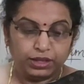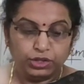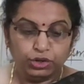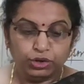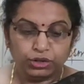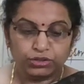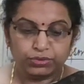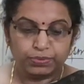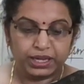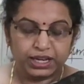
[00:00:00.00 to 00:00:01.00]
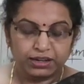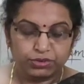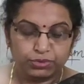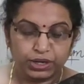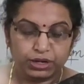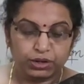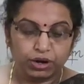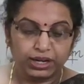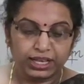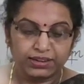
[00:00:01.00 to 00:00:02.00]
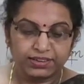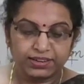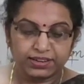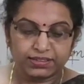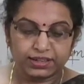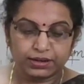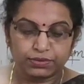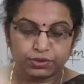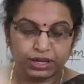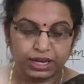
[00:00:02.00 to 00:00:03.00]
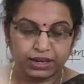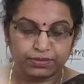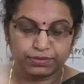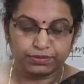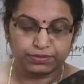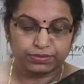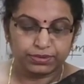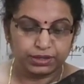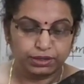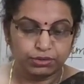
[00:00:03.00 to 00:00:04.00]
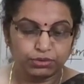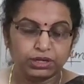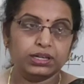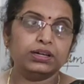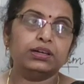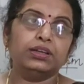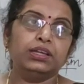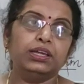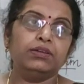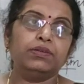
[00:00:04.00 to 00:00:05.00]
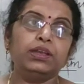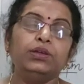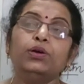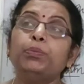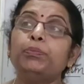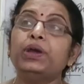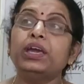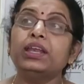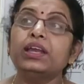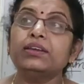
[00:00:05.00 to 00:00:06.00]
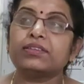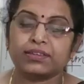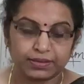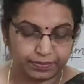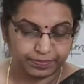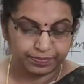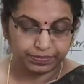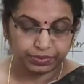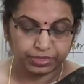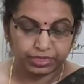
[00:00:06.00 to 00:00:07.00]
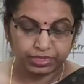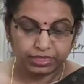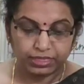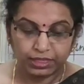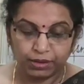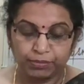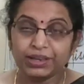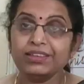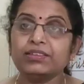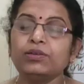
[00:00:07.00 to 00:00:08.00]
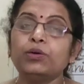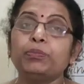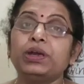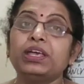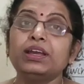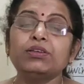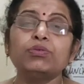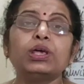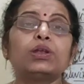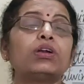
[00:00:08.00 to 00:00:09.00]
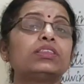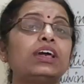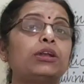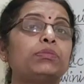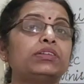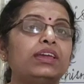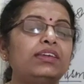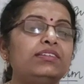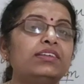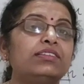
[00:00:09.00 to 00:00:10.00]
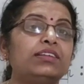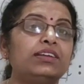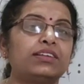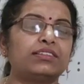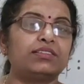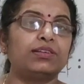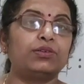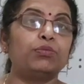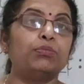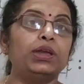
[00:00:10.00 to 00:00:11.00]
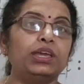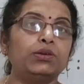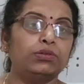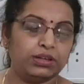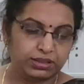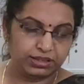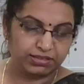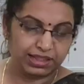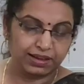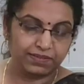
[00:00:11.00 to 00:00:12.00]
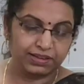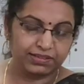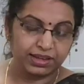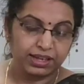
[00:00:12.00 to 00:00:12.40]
Your parents were not anxious enough to have you learn. Even your parents, means your parents were not that much anxious, interested to make you learn this language.